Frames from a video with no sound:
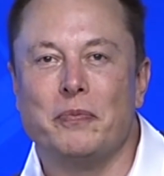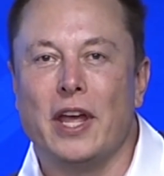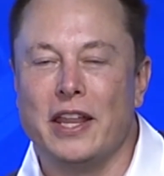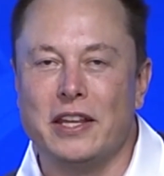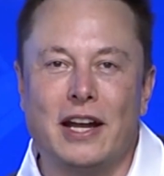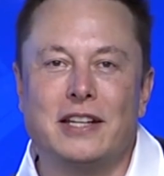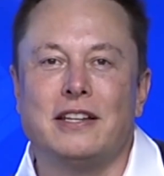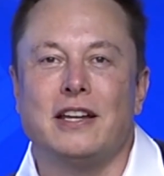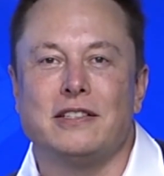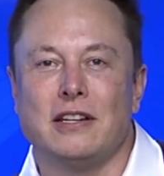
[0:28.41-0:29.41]
And the United
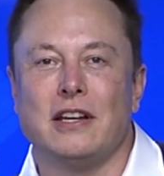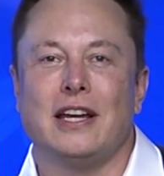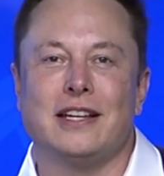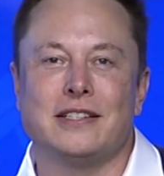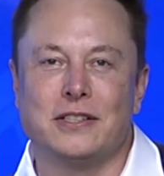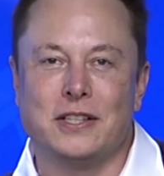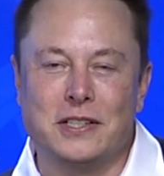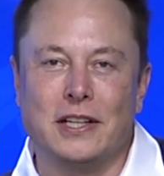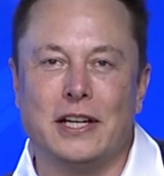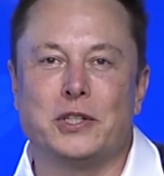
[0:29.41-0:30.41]
States is a
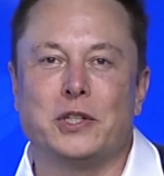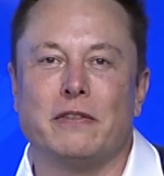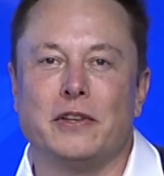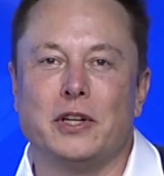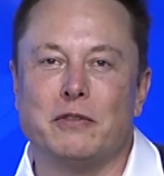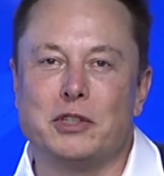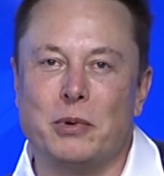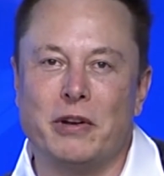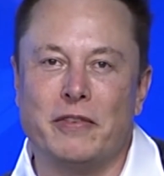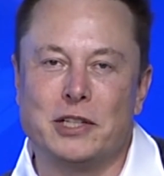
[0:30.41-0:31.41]
distillation of the human
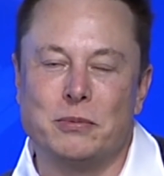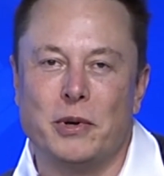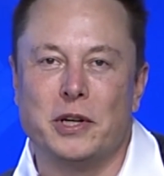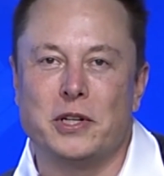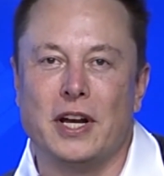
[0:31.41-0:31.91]
spirit of exploration.